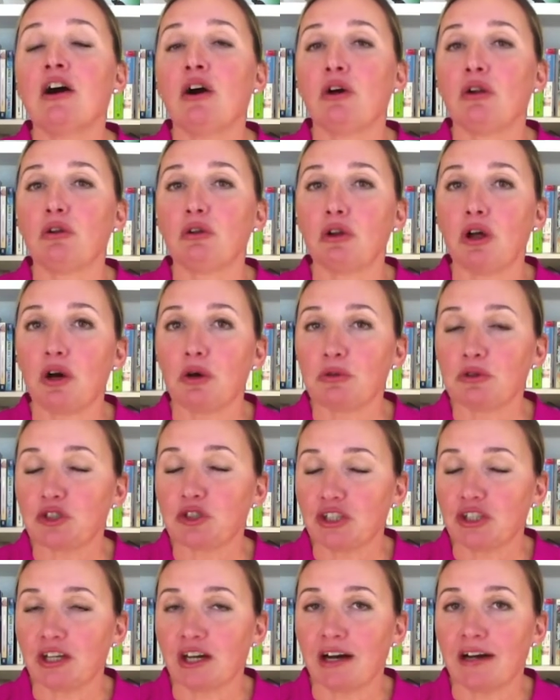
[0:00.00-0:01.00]
low
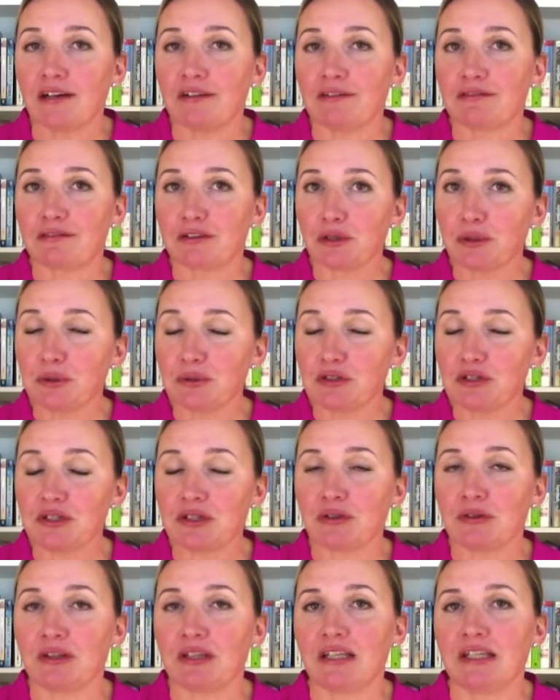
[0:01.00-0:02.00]
GI fruits, so
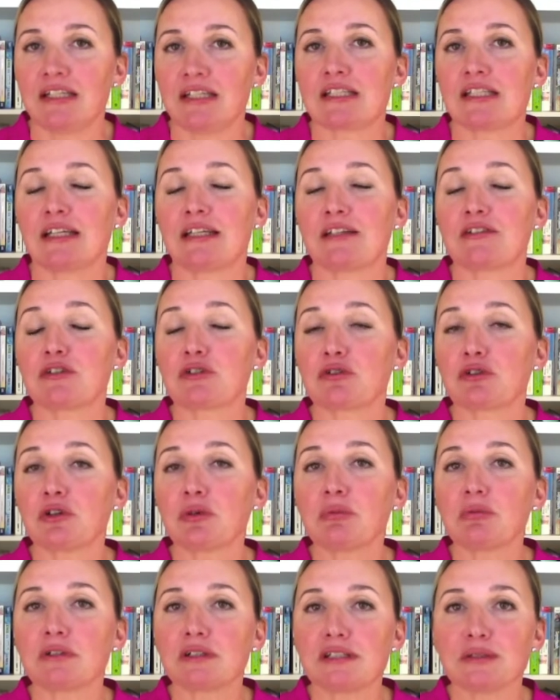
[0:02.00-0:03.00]
things like
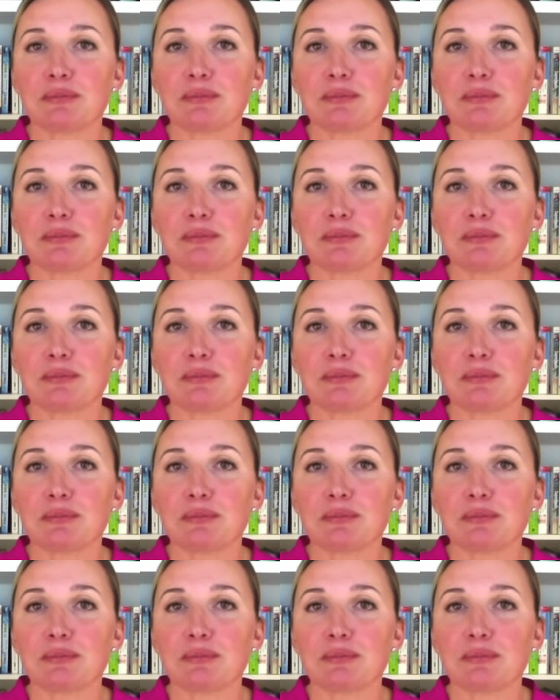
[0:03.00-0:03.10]
strawberries,